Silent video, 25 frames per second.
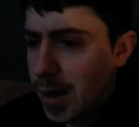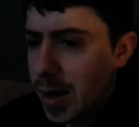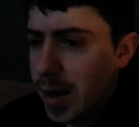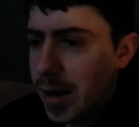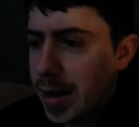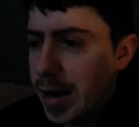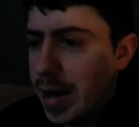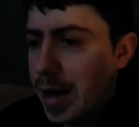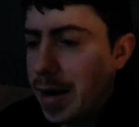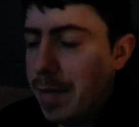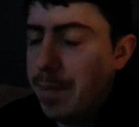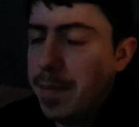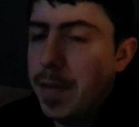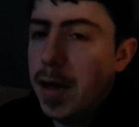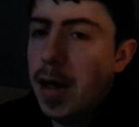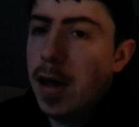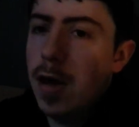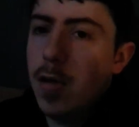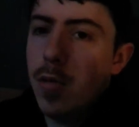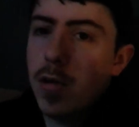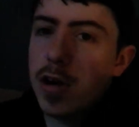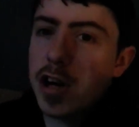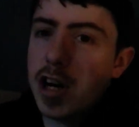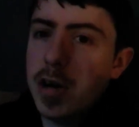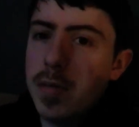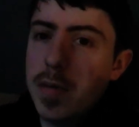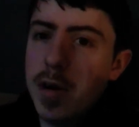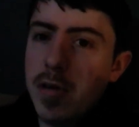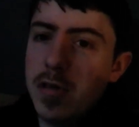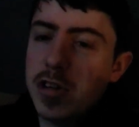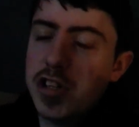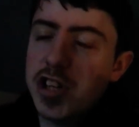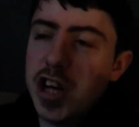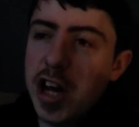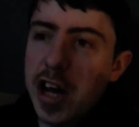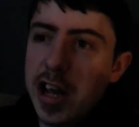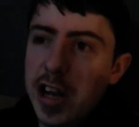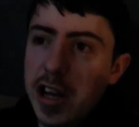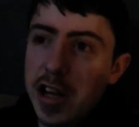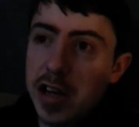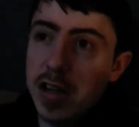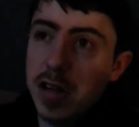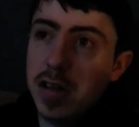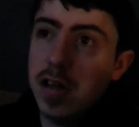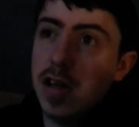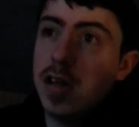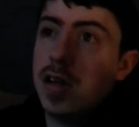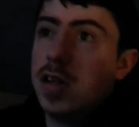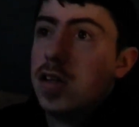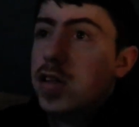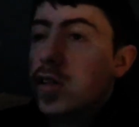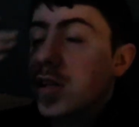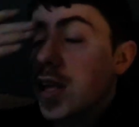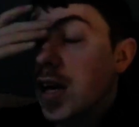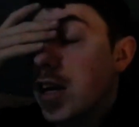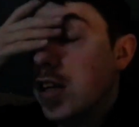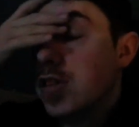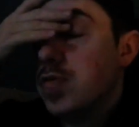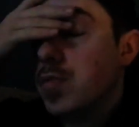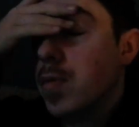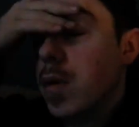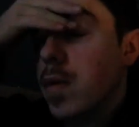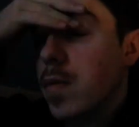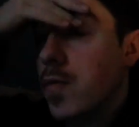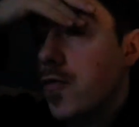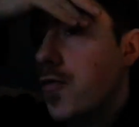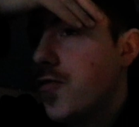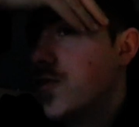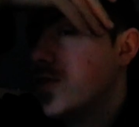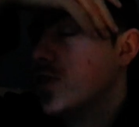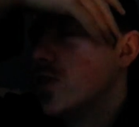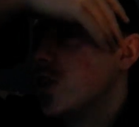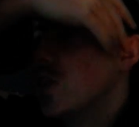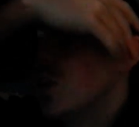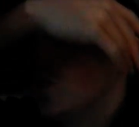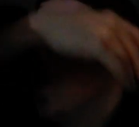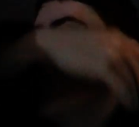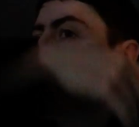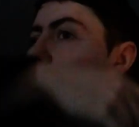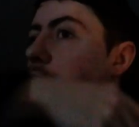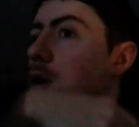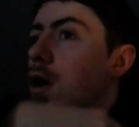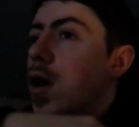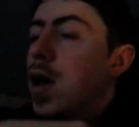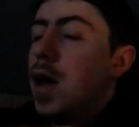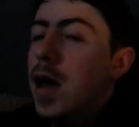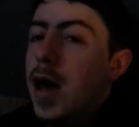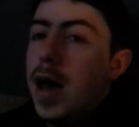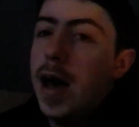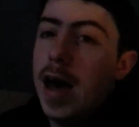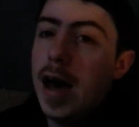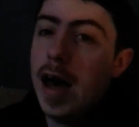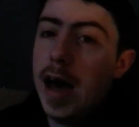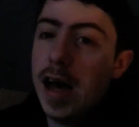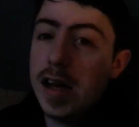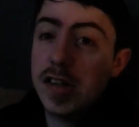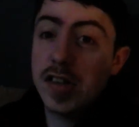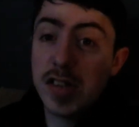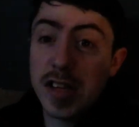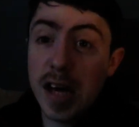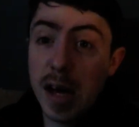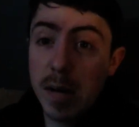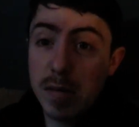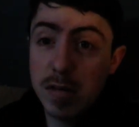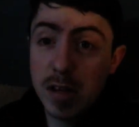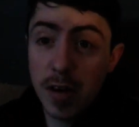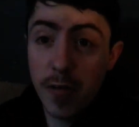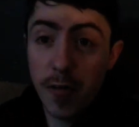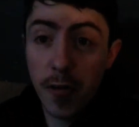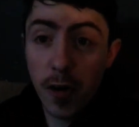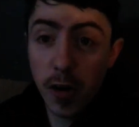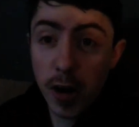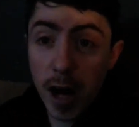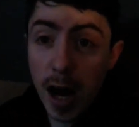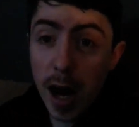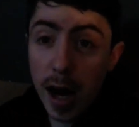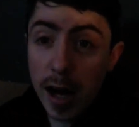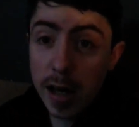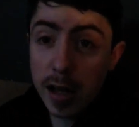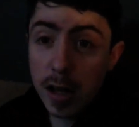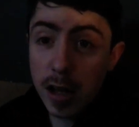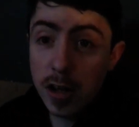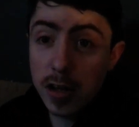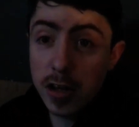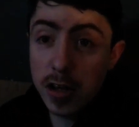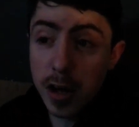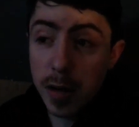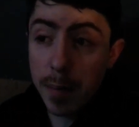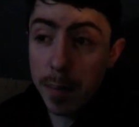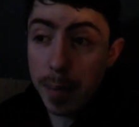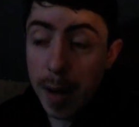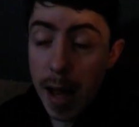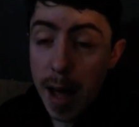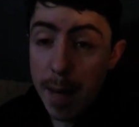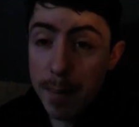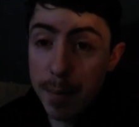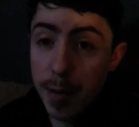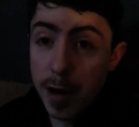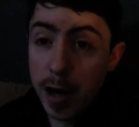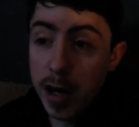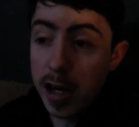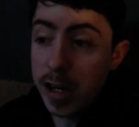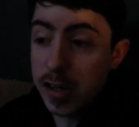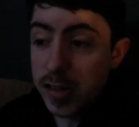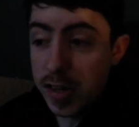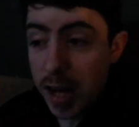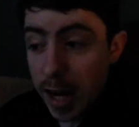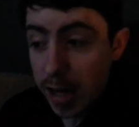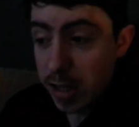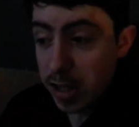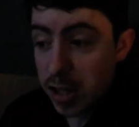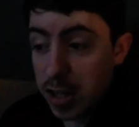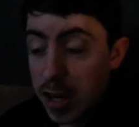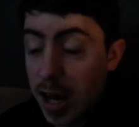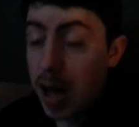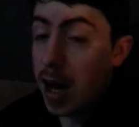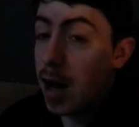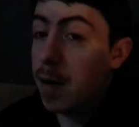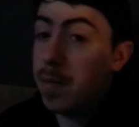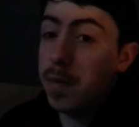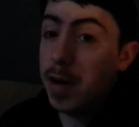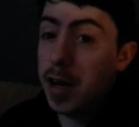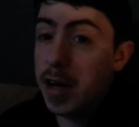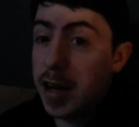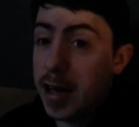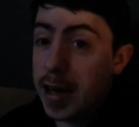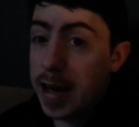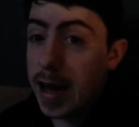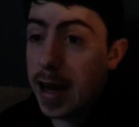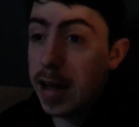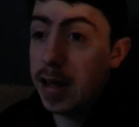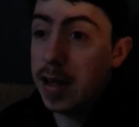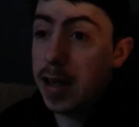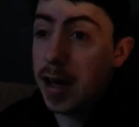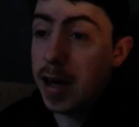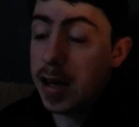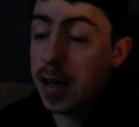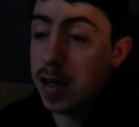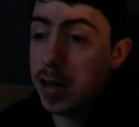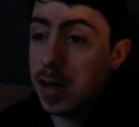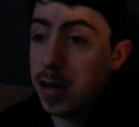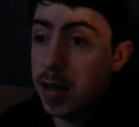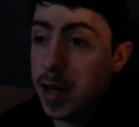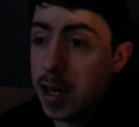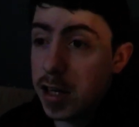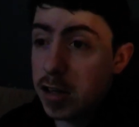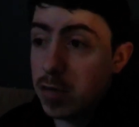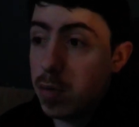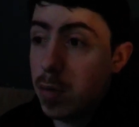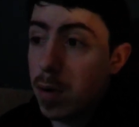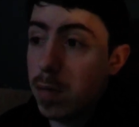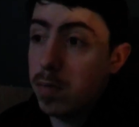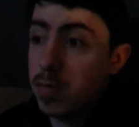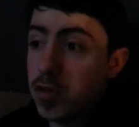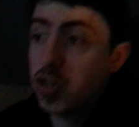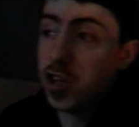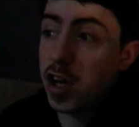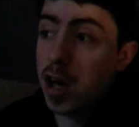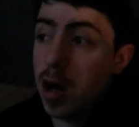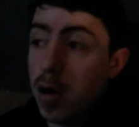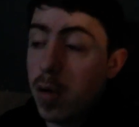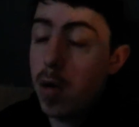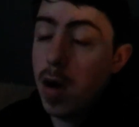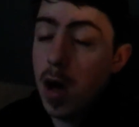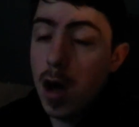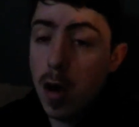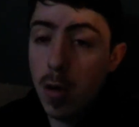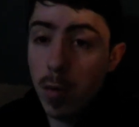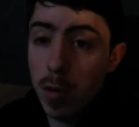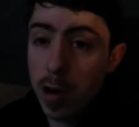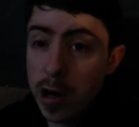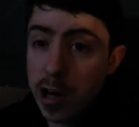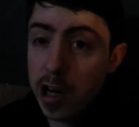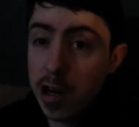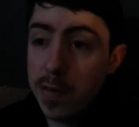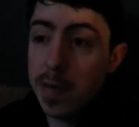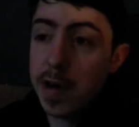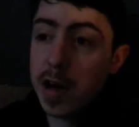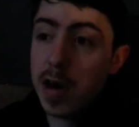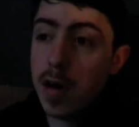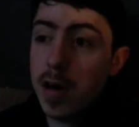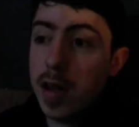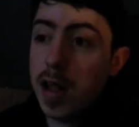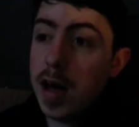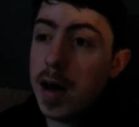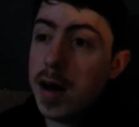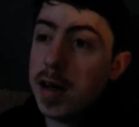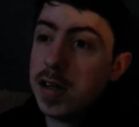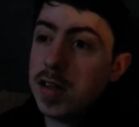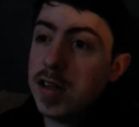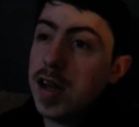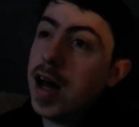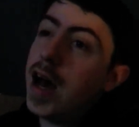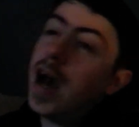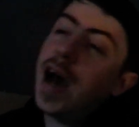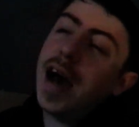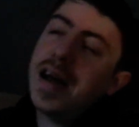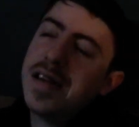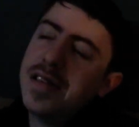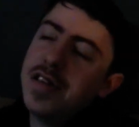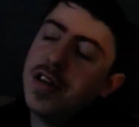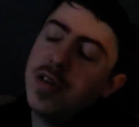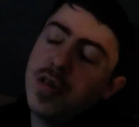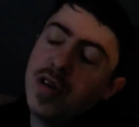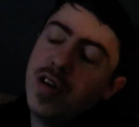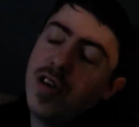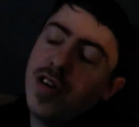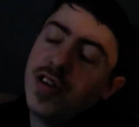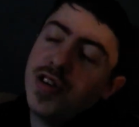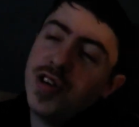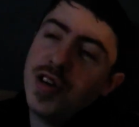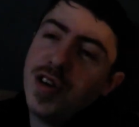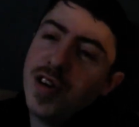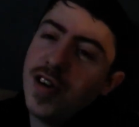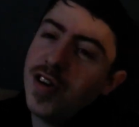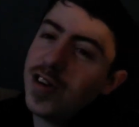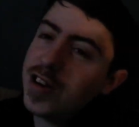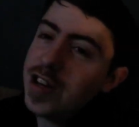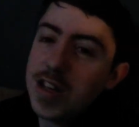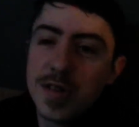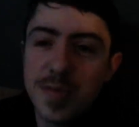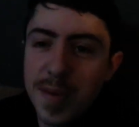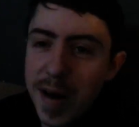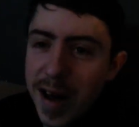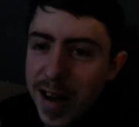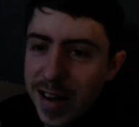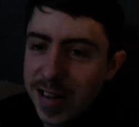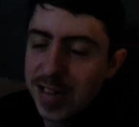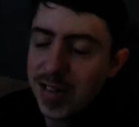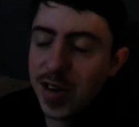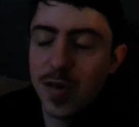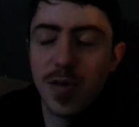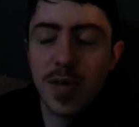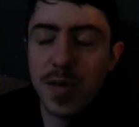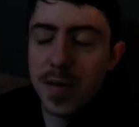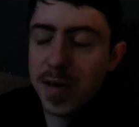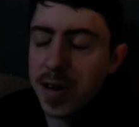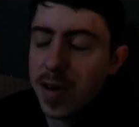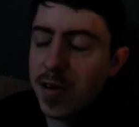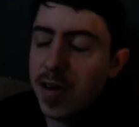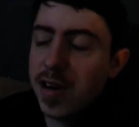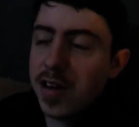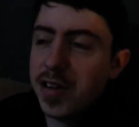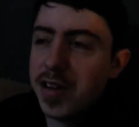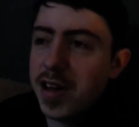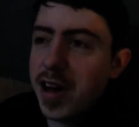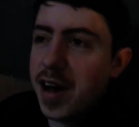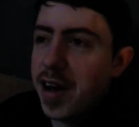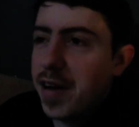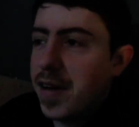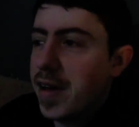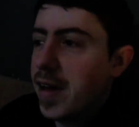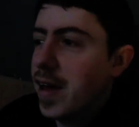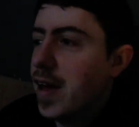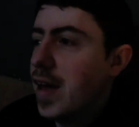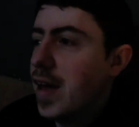We're going to be returning next month to Escape to Fun Island at Blackburn. It's actually happening again next month. So we're going to be going that to that, and New York. New York is back, so we'll be going on that.